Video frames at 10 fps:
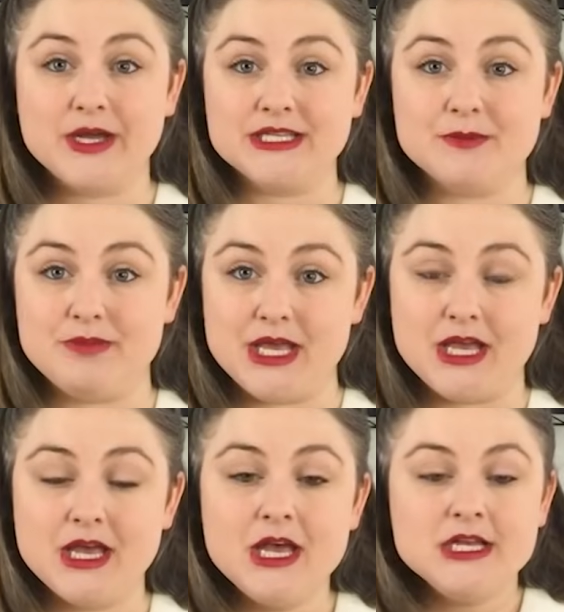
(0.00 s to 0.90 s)
going to
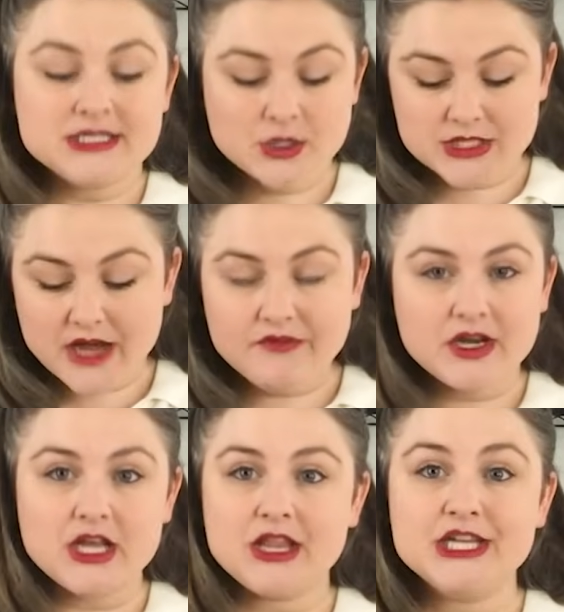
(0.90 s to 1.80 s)
be. So
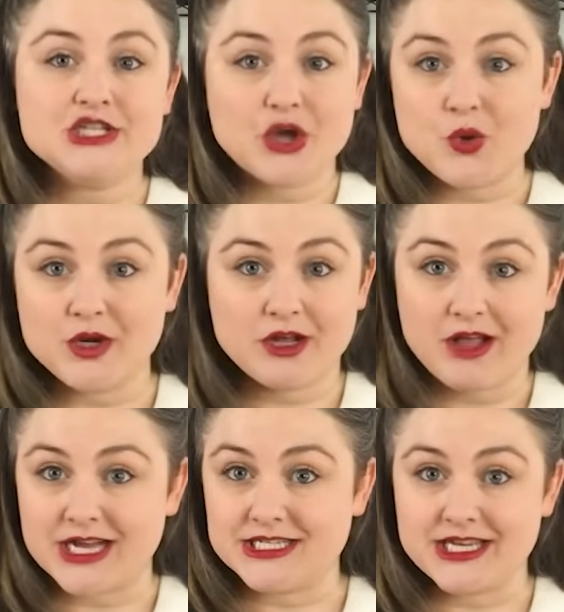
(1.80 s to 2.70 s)
definitely don't
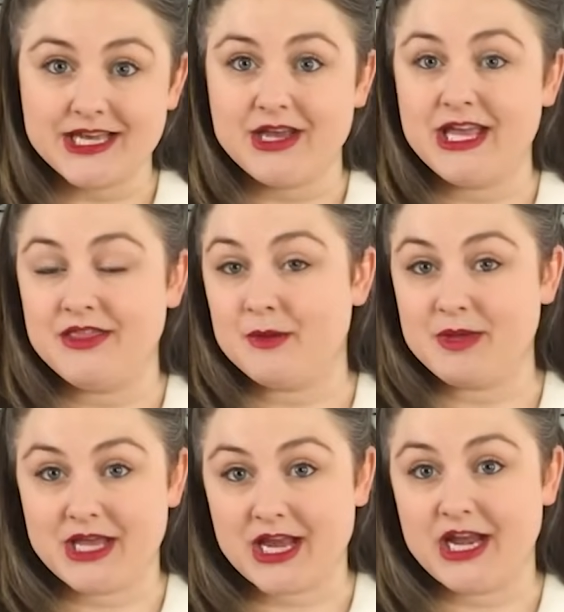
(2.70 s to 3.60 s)
neglect it in the
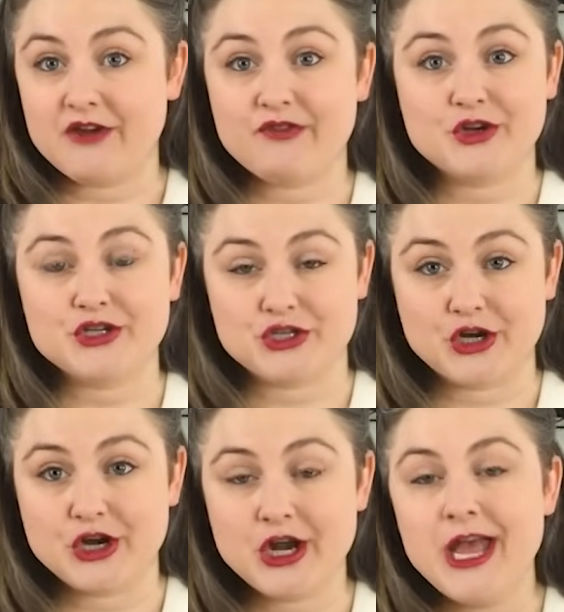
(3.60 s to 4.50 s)
beginning for
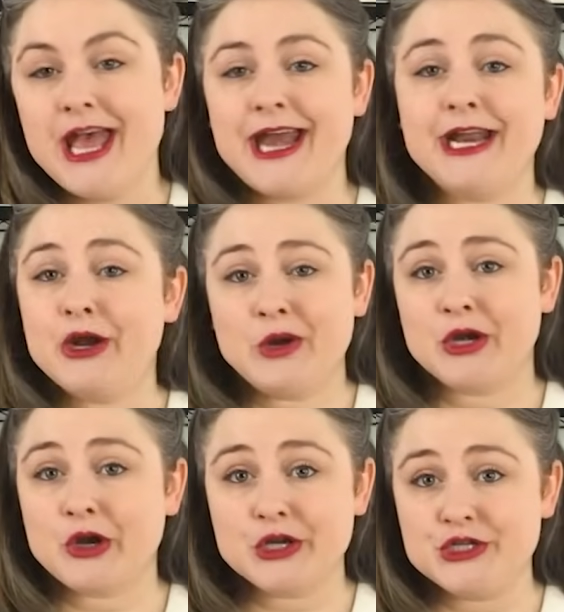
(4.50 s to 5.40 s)
sure, and I don't
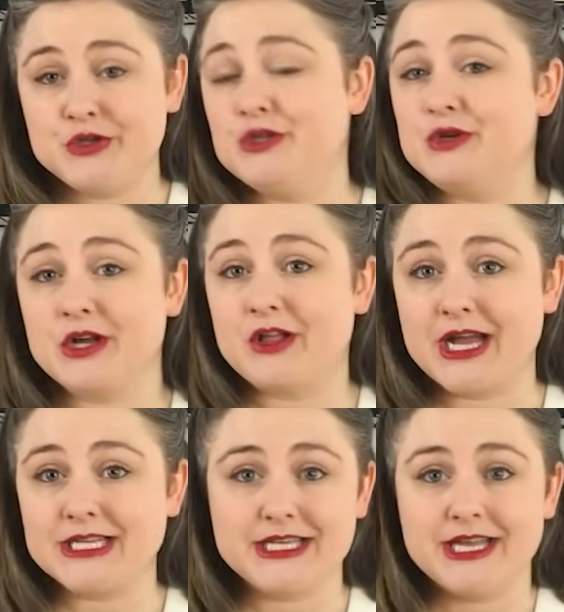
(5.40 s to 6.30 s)
encourage you to
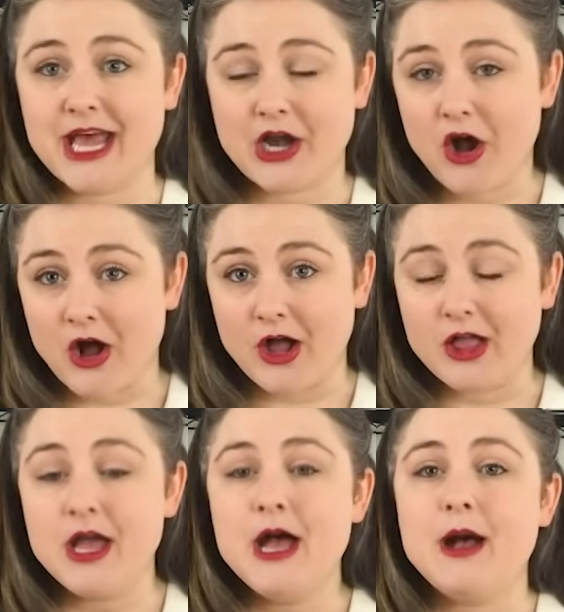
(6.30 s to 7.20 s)
neglect it at
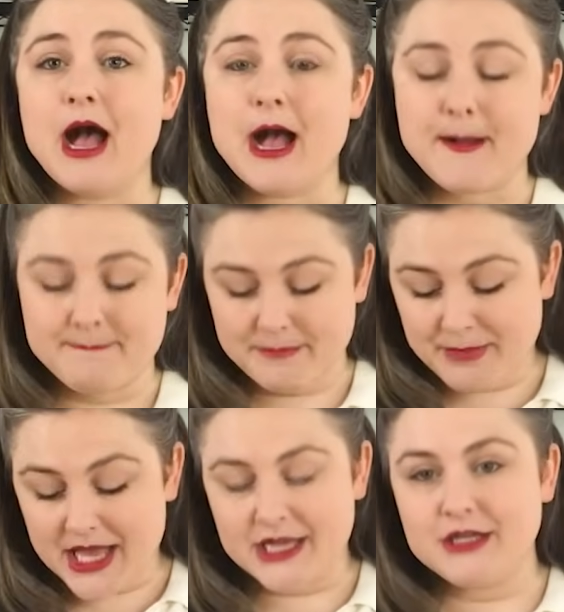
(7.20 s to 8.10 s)
all.
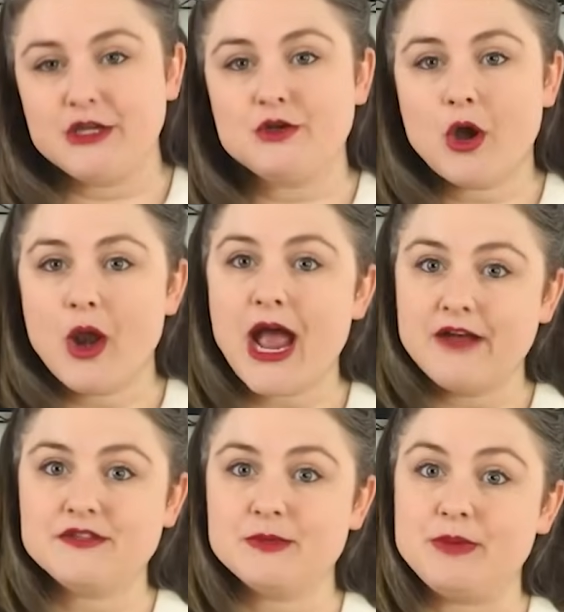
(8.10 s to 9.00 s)
But you don't
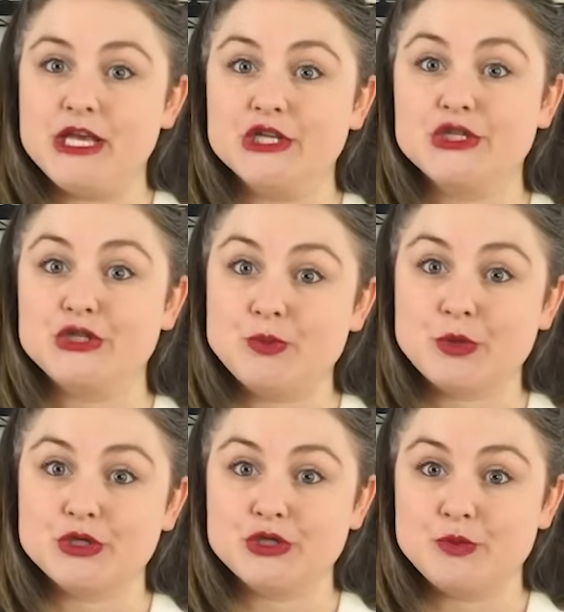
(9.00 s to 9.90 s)
have to be
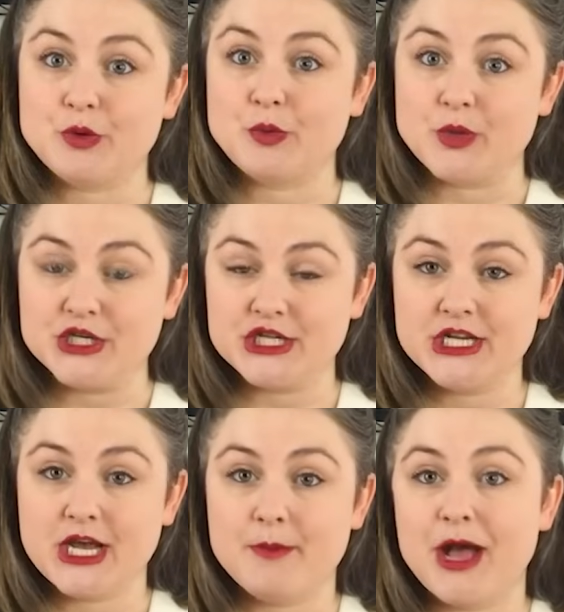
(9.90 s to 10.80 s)
super
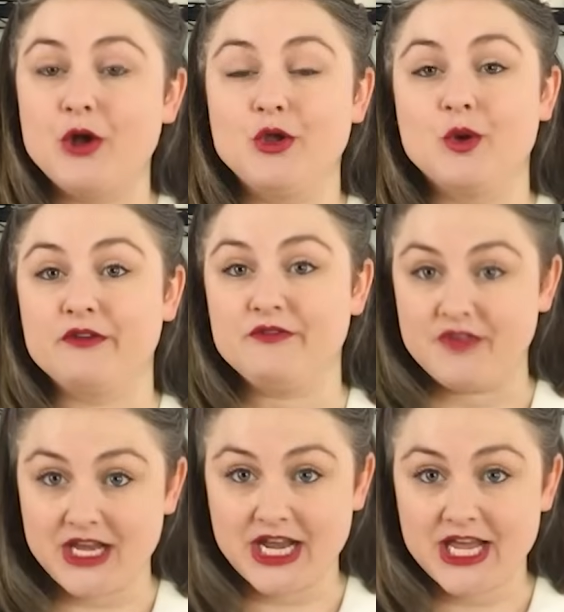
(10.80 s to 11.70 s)
rigid about your
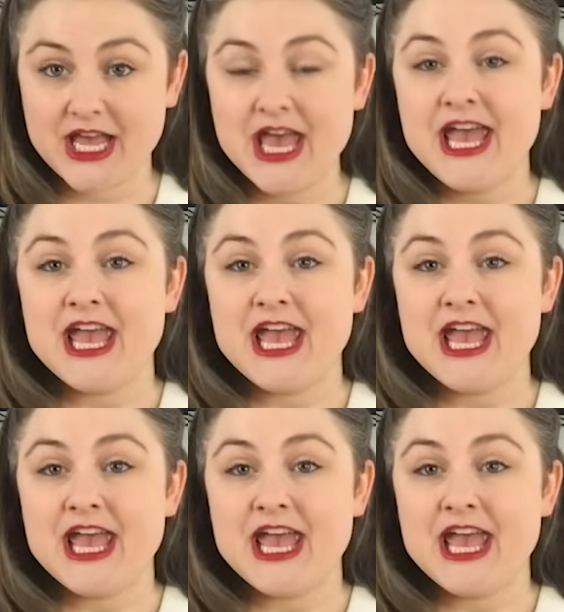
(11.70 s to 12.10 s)
feeding